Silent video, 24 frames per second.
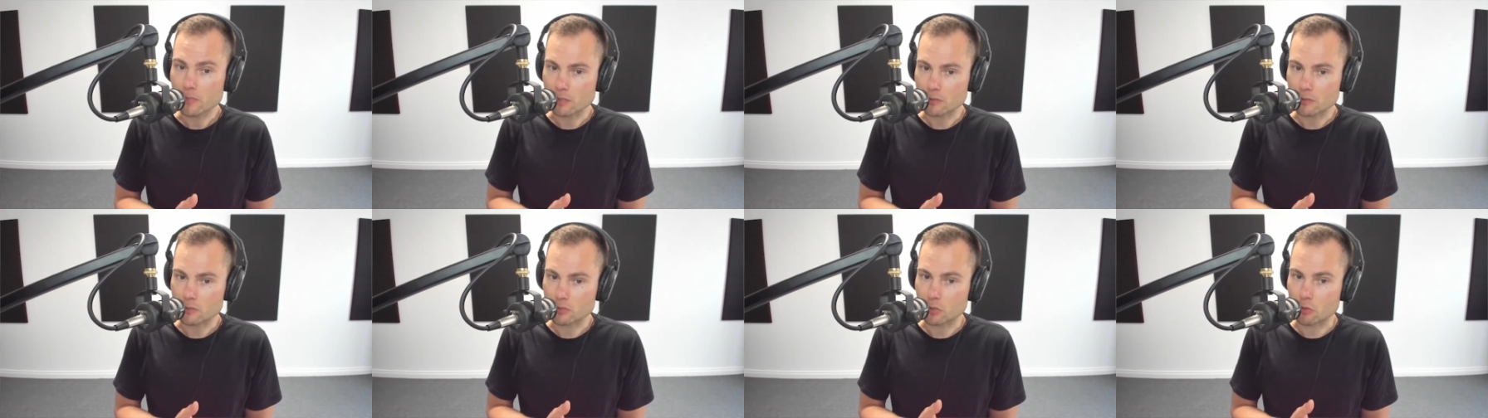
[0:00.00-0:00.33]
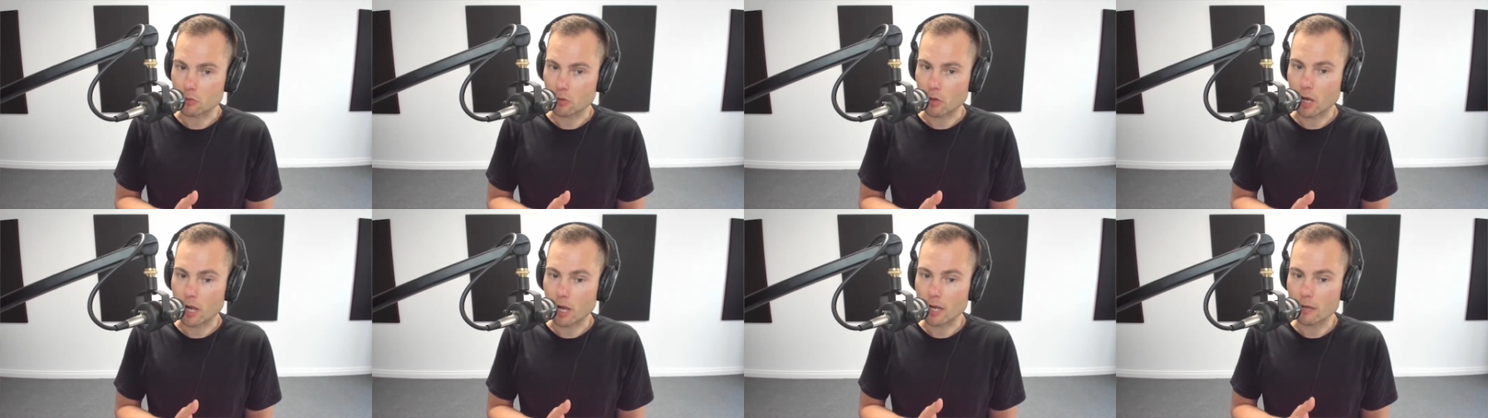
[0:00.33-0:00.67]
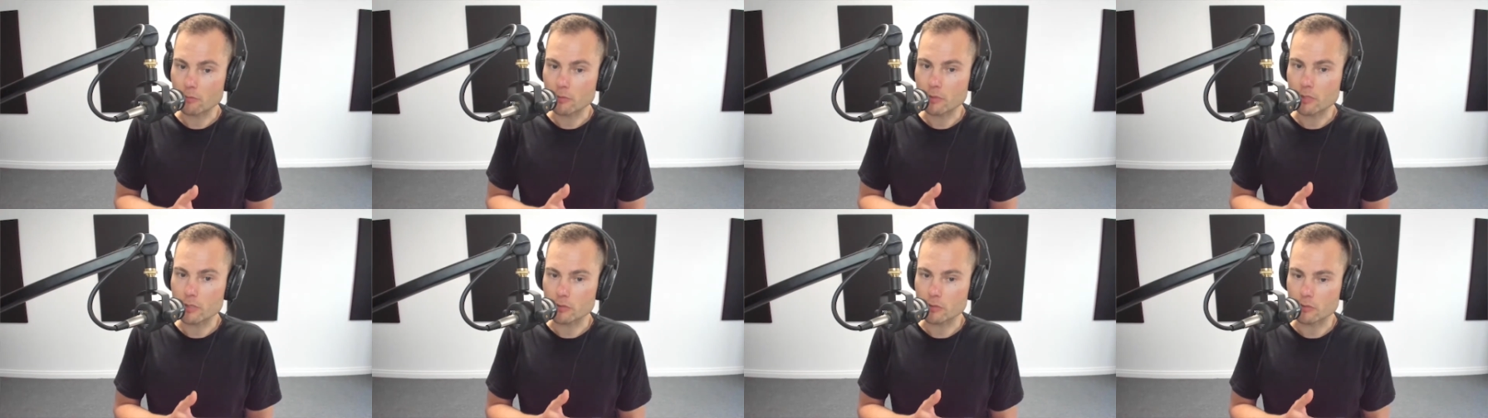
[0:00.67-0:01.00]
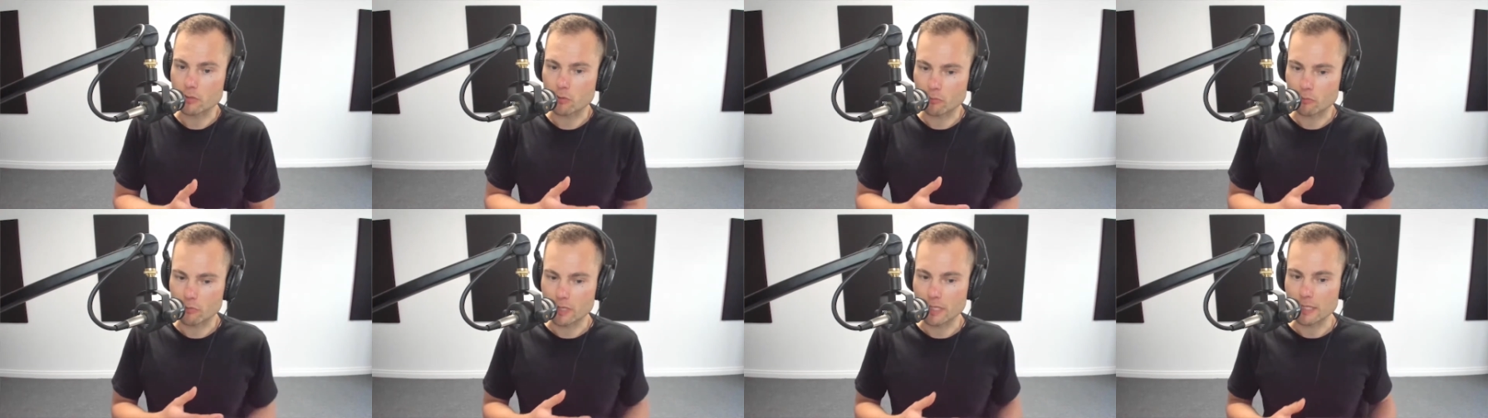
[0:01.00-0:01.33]
So I would
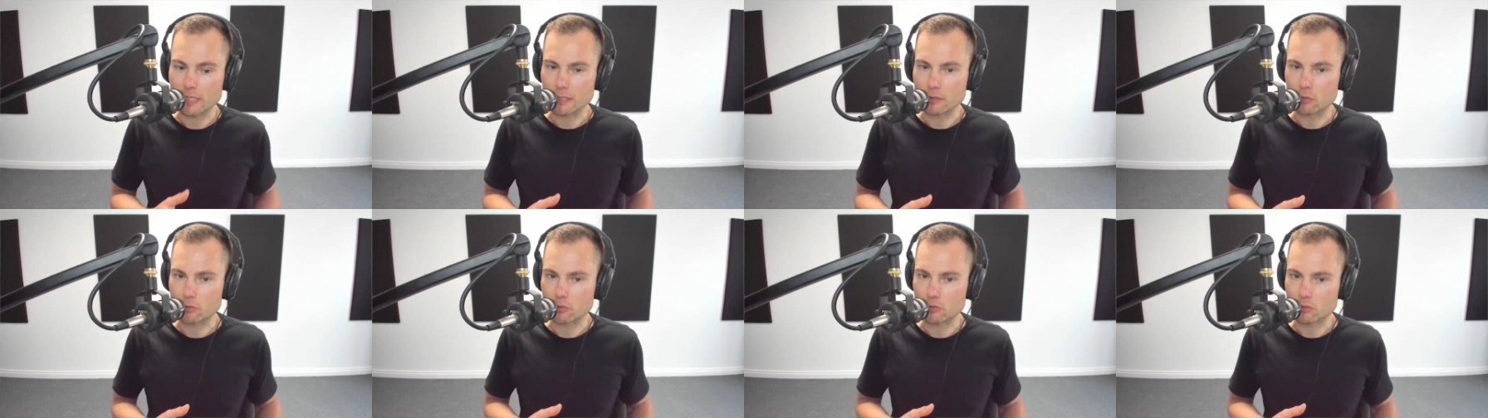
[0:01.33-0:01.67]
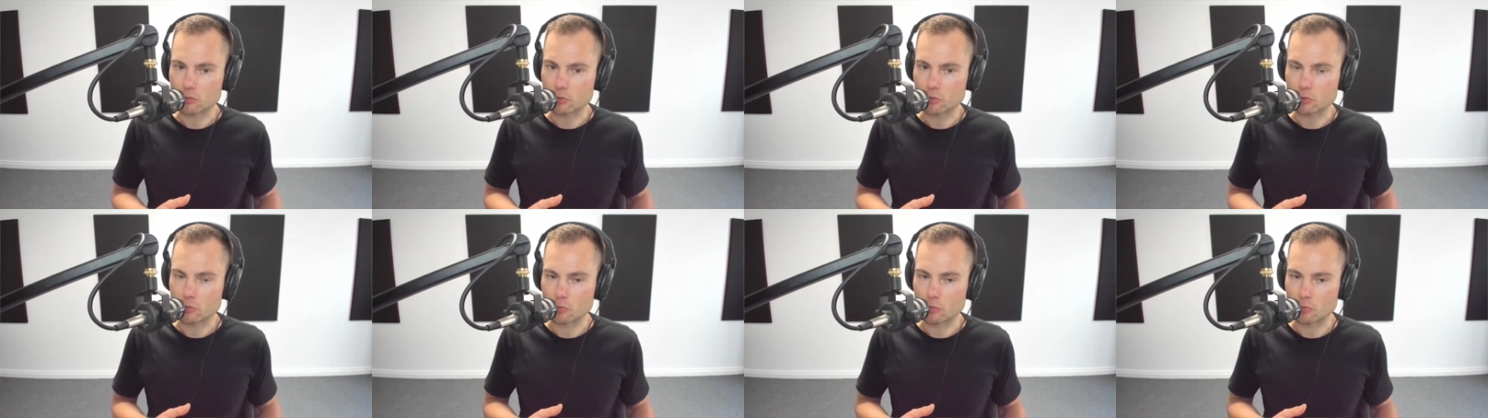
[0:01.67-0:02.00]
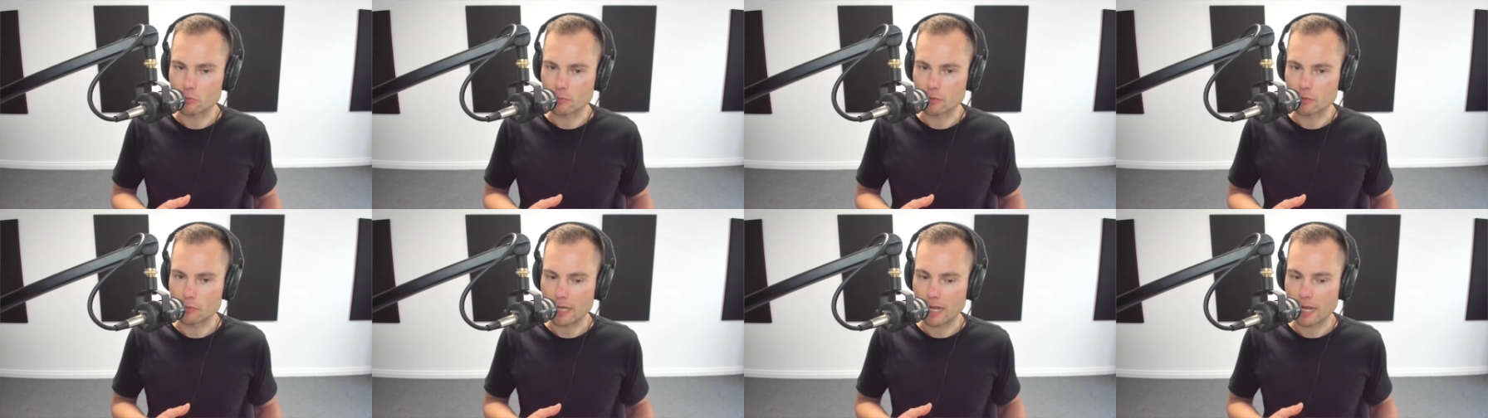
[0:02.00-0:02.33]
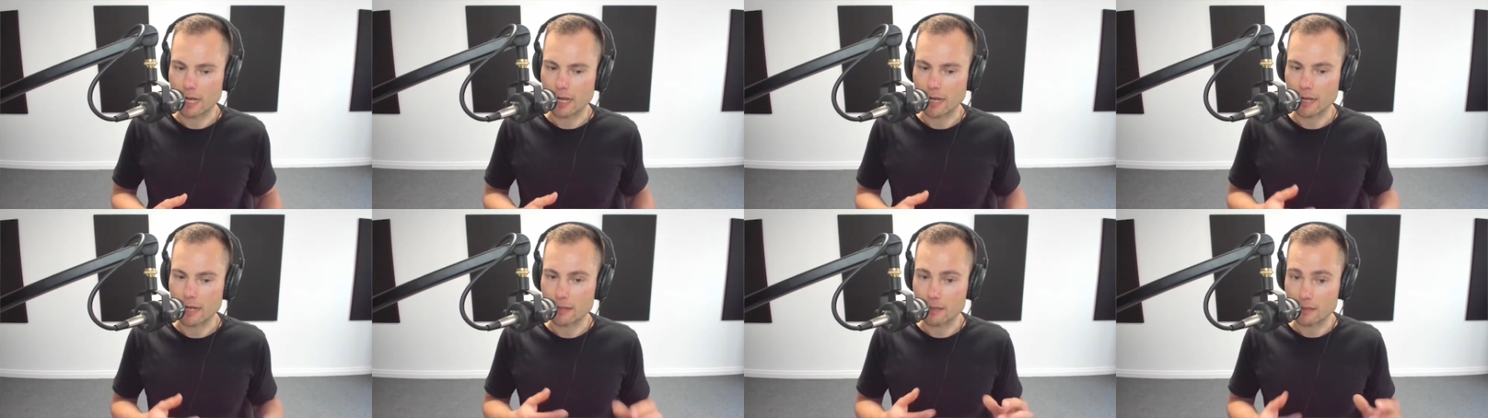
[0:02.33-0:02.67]
really look to
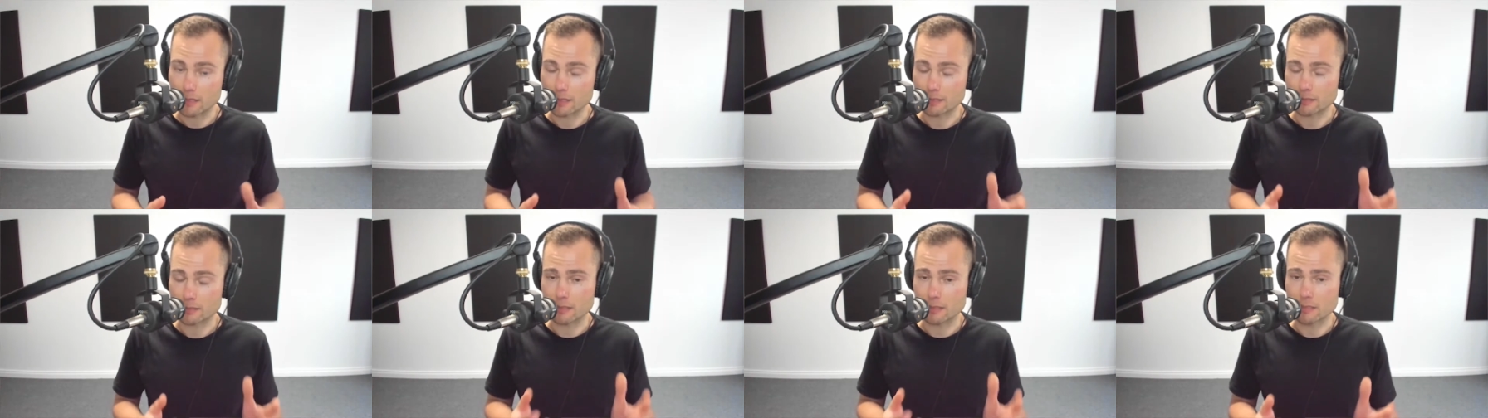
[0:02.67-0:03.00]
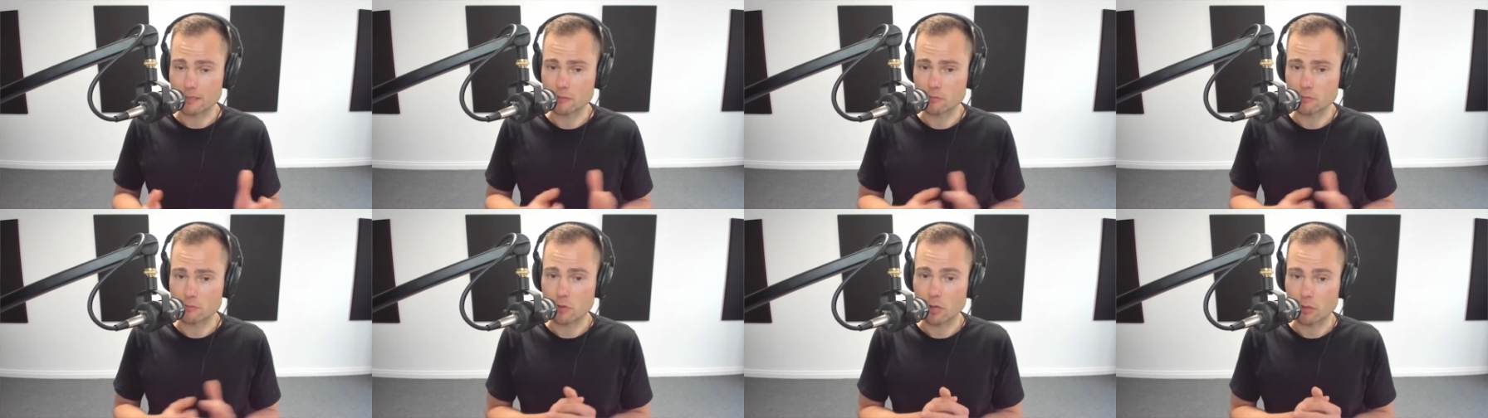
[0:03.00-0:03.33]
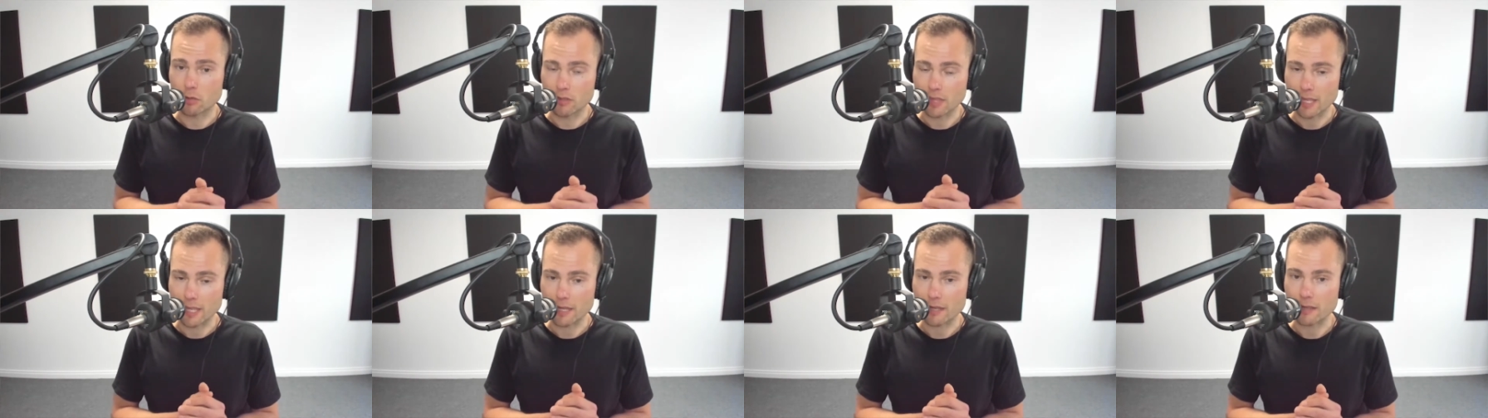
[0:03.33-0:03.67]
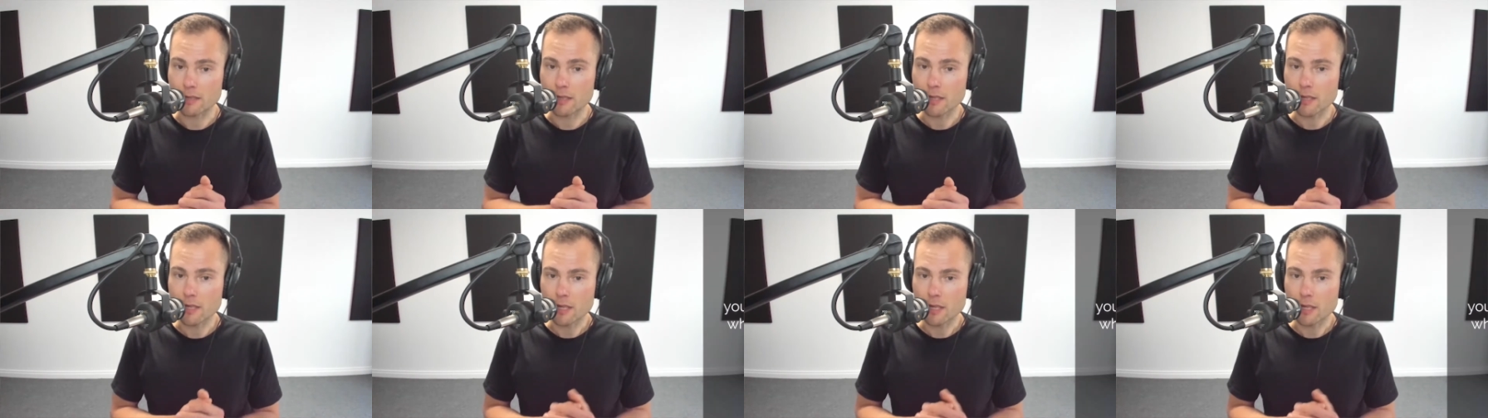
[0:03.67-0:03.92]
uh, this. And this is what I am there.